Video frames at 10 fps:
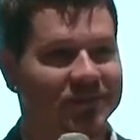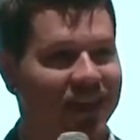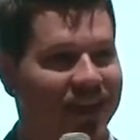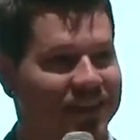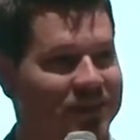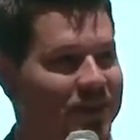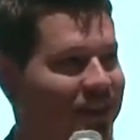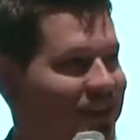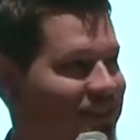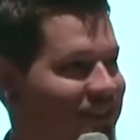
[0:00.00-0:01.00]
Hey, 2
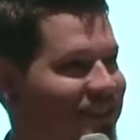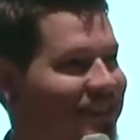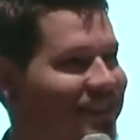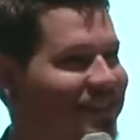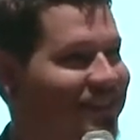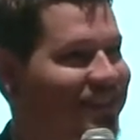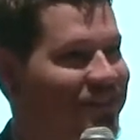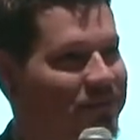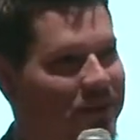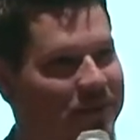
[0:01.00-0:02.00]
hands.
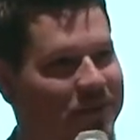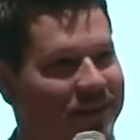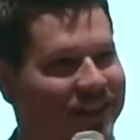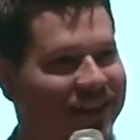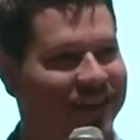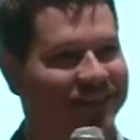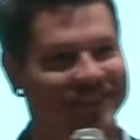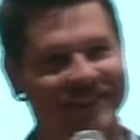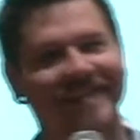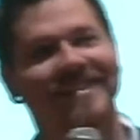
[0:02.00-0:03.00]
Maybe
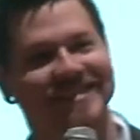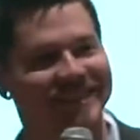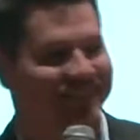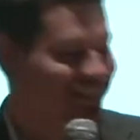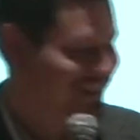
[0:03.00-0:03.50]
1.5. Oh, Daryl.